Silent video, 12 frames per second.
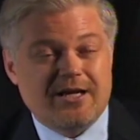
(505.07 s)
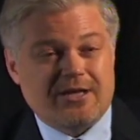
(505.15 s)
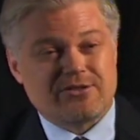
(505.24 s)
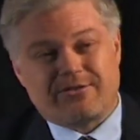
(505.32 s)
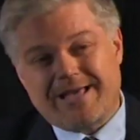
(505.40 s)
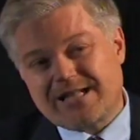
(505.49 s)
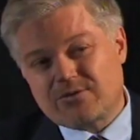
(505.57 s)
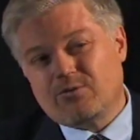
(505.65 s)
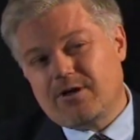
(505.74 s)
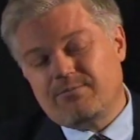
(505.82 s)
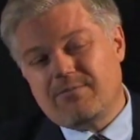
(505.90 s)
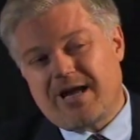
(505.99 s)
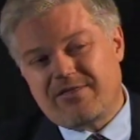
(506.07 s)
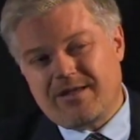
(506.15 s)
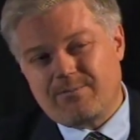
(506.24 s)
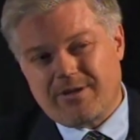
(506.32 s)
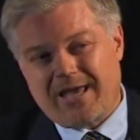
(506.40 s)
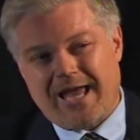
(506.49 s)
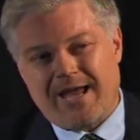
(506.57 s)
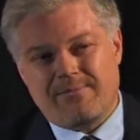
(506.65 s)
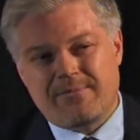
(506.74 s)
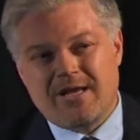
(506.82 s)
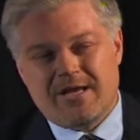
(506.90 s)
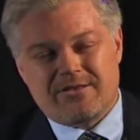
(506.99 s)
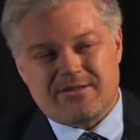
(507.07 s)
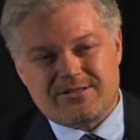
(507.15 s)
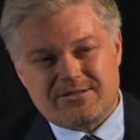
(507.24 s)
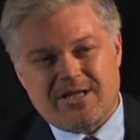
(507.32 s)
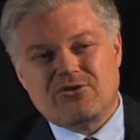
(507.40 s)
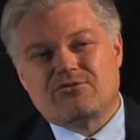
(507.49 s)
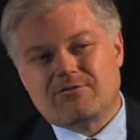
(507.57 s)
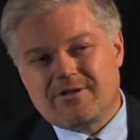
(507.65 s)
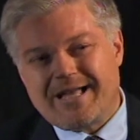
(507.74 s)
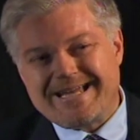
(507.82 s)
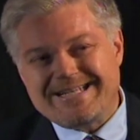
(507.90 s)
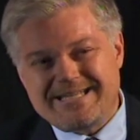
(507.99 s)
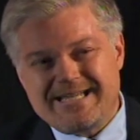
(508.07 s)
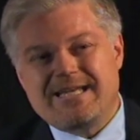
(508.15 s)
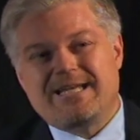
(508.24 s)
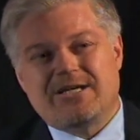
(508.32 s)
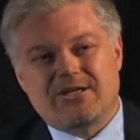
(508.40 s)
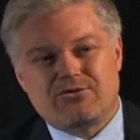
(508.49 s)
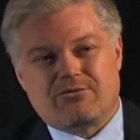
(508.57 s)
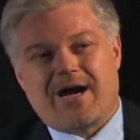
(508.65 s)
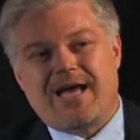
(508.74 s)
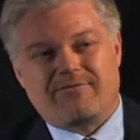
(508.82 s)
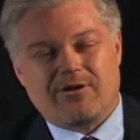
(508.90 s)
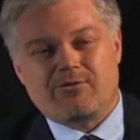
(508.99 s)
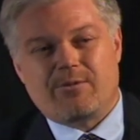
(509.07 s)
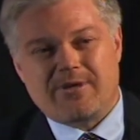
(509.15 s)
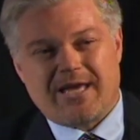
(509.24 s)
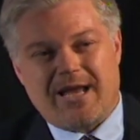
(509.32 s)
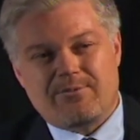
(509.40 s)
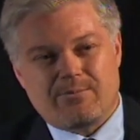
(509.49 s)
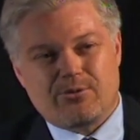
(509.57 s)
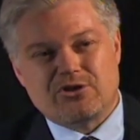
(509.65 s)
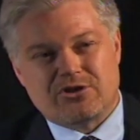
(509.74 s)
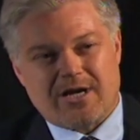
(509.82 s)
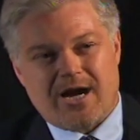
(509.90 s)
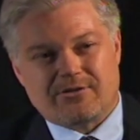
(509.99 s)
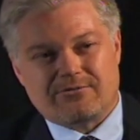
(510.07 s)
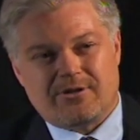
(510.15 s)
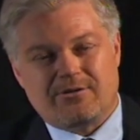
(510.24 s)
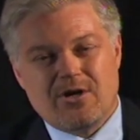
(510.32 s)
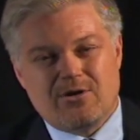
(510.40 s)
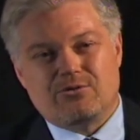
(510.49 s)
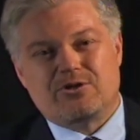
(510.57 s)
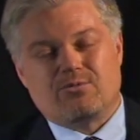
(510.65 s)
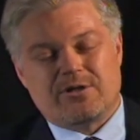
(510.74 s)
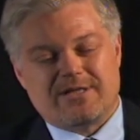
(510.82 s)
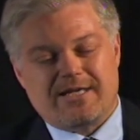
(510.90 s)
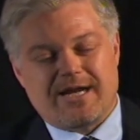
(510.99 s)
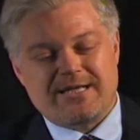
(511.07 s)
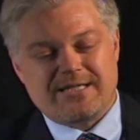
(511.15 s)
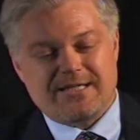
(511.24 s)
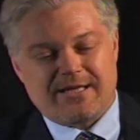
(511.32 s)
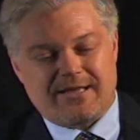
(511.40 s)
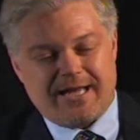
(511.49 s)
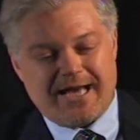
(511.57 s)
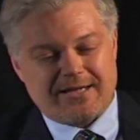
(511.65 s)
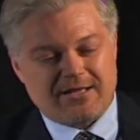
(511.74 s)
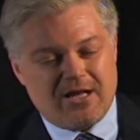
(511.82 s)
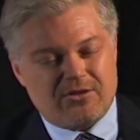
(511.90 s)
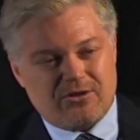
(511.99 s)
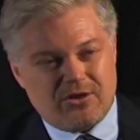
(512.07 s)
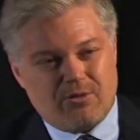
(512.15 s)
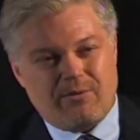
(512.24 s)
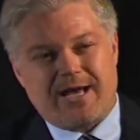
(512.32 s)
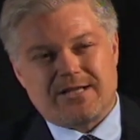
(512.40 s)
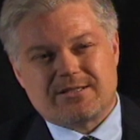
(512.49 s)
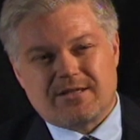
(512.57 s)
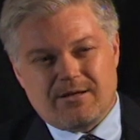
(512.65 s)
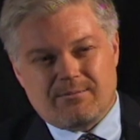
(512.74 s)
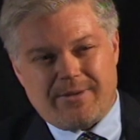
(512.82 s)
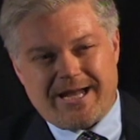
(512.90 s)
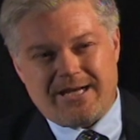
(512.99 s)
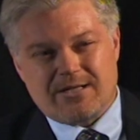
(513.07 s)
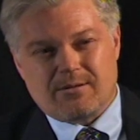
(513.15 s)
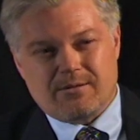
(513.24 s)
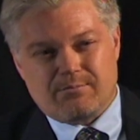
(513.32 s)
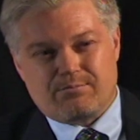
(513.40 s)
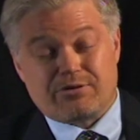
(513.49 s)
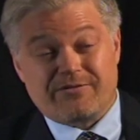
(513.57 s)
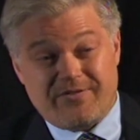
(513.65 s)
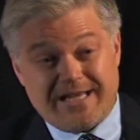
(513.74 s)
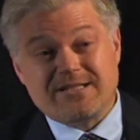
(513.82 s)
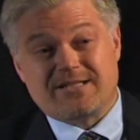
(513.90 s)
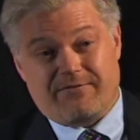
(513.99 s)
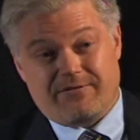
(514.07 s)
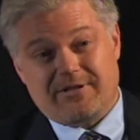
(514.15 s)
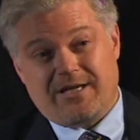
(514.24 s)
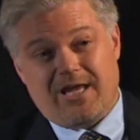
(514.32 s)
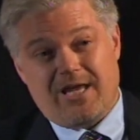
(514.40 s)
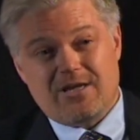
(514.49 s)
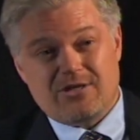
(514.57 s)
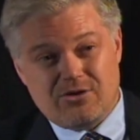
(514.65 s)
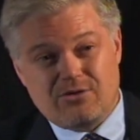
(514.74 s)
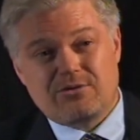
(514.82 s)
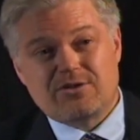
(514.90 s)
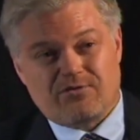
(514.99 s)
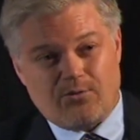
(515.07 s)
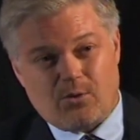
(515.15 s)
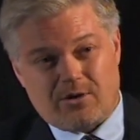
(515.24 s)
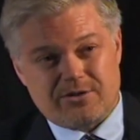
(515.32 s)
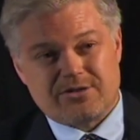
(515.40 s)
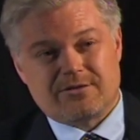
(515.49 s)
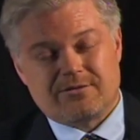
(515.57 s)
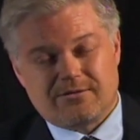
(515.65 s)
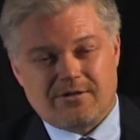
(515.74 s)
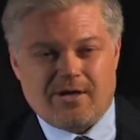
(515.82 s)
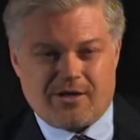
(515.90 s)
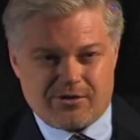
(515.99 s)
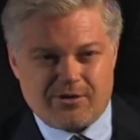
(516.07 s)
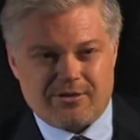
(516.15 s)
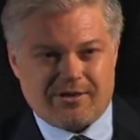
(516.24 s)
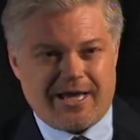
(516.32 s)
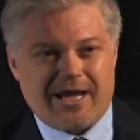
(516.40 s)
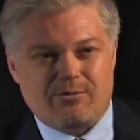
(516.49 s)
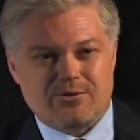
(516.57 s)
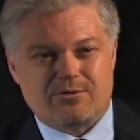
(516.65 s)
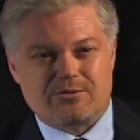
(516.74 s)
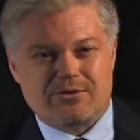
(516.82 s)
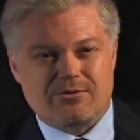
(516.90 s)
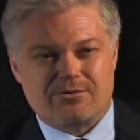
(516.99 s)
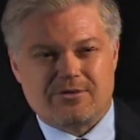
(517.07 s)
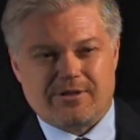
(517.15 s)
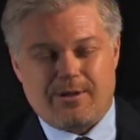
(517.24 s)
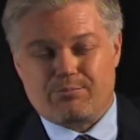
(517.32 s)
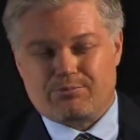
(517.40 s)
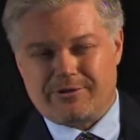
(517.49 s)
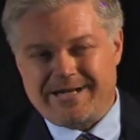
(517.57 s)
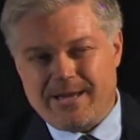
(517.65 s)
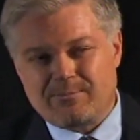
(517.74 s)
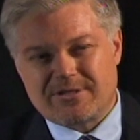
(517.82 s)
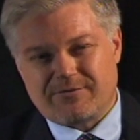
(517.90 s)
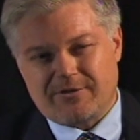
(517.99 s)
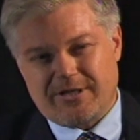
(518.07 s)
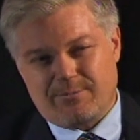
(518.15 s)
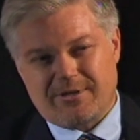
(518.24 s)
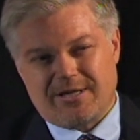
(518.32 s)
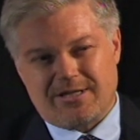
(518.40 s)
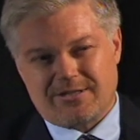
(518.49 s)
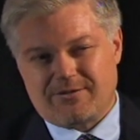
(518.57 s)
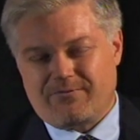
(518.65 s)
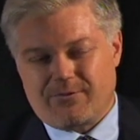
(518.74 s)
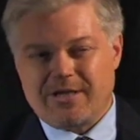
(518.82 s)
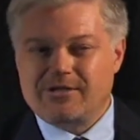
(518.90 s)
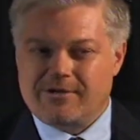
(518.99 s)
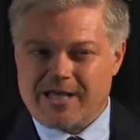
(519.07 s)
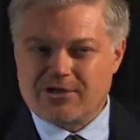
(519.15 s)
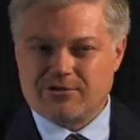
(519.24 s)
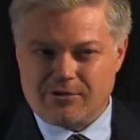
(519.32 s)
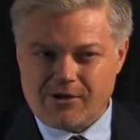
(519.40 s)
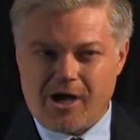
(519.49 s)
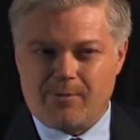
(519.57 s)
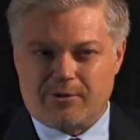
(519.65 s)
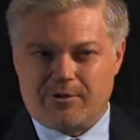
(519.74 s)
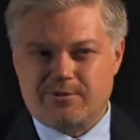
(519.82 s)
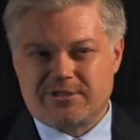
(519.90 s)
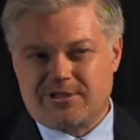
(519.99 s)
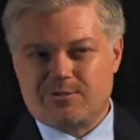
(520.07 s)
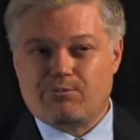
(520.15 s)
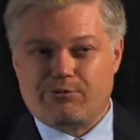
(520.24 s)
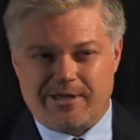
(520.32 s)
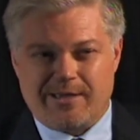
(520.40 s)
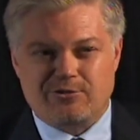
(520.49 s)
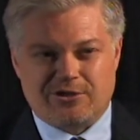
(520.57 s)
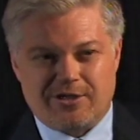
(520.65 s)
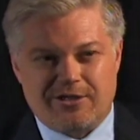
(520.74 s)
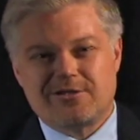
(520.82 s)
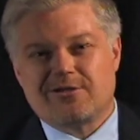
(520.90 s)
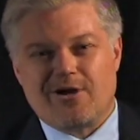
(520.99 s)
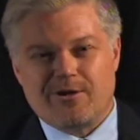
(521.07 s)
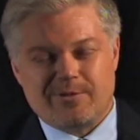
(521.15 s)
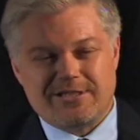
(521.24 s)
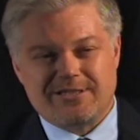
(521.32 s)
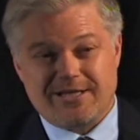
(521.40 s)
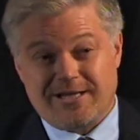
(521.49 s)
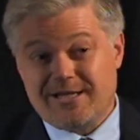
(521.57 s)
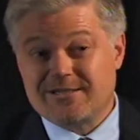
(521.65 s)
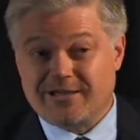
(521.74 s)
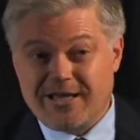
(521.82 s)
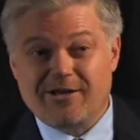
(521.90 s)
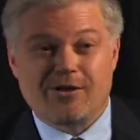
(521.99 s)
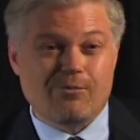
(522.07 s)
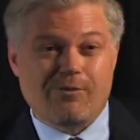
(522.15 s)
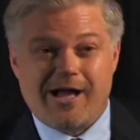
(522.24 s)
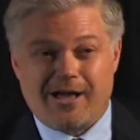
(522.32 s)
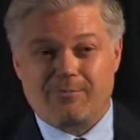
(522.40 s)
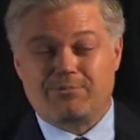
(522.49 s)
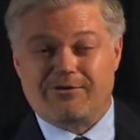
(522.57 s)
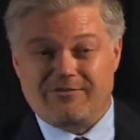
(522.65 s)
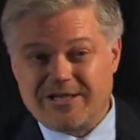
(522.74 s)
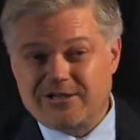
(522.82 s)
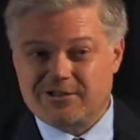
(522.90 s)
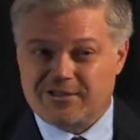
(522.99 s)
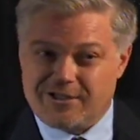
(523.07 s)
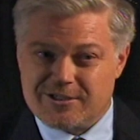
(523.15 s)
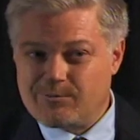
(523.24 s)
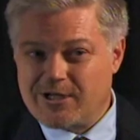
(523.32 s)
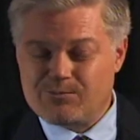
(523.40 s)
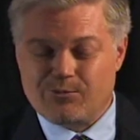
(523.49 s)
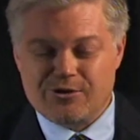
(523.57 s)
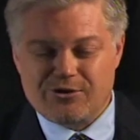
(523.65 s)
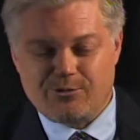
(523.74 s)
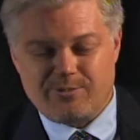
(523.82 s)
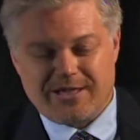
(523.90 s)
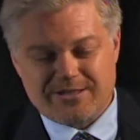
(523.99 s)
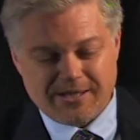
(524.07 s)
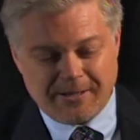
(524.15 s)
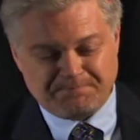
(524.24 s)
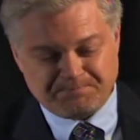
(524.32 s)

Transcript: And so that's what I think became the central idea driving what became the Bush Doctrine, which was the idea that the U.S. might preventively use force, although the language was usually preemptively, because for international law purposes, preemption has long been seen as legal, while prevention is much more dubious.